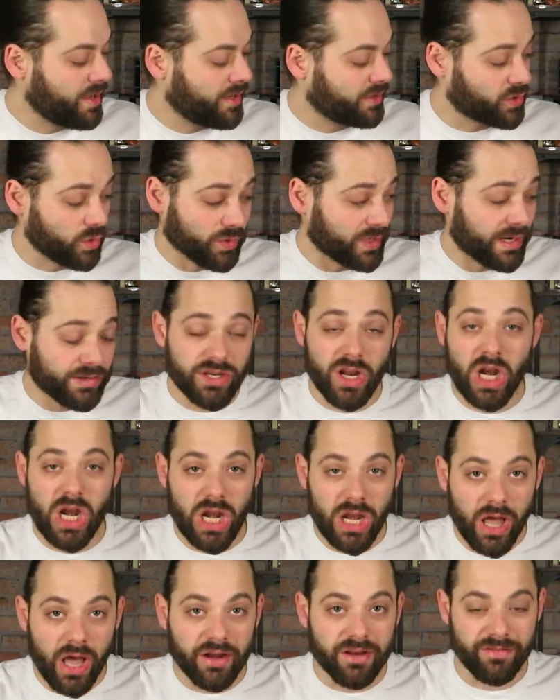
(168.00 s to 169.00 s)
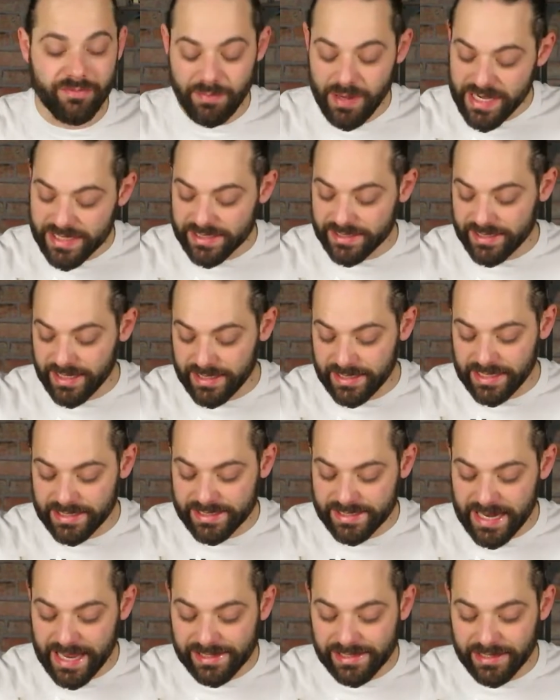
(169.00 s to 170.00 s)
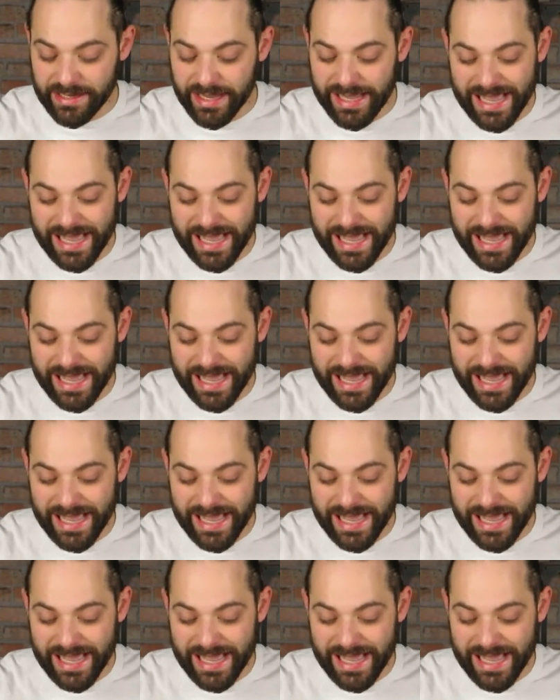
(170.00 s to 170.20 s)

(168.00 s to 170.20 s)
So there's a lot of pieces in this set,